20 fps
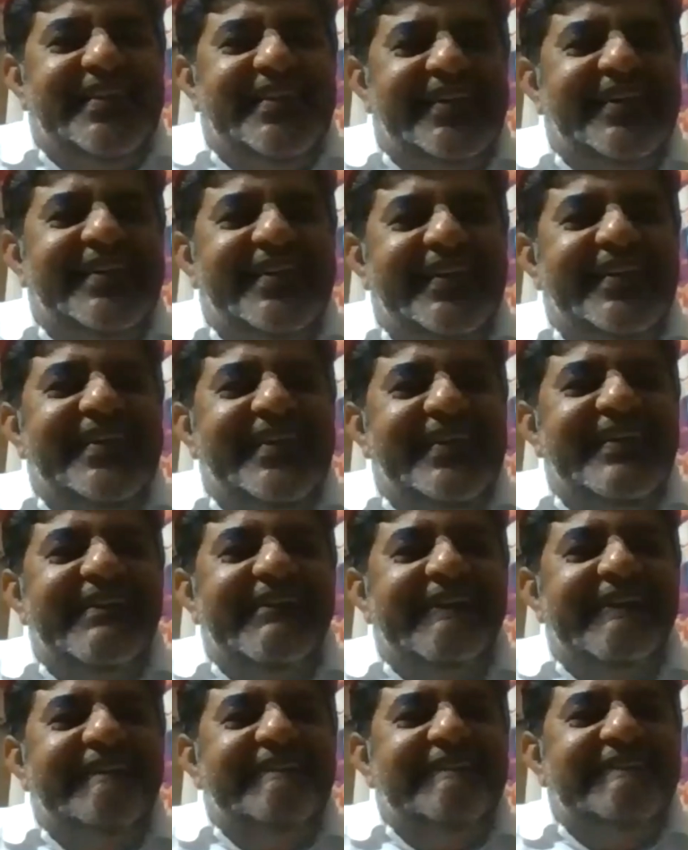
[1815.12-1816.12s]
In case anybody
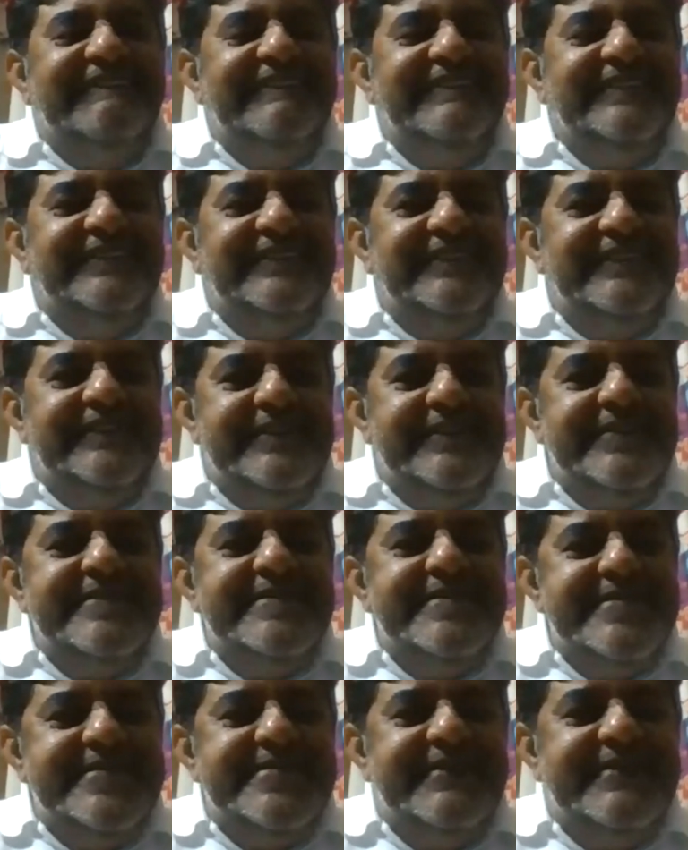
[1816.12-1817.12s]
has any questions, you
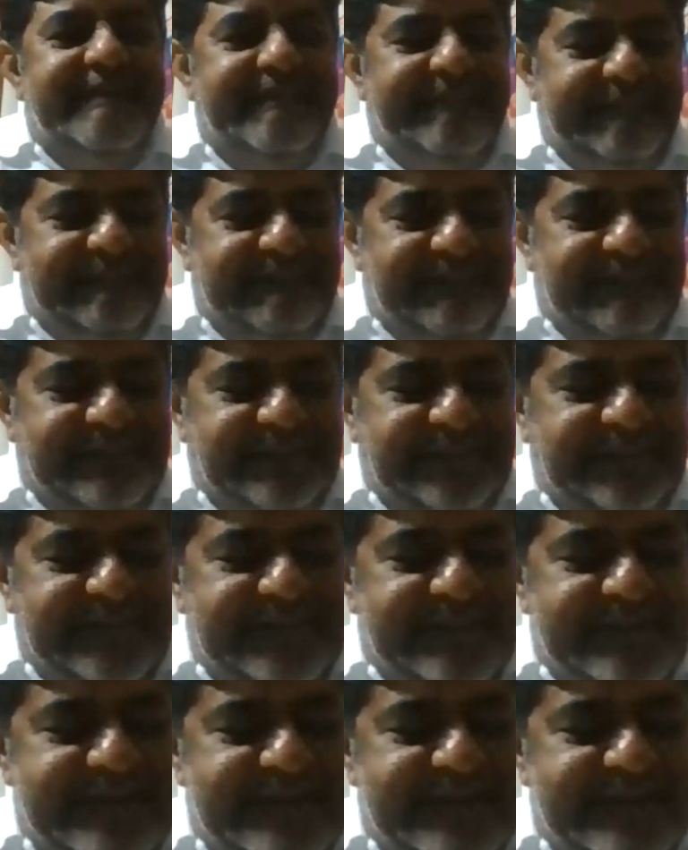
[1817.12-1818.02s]
can let us know.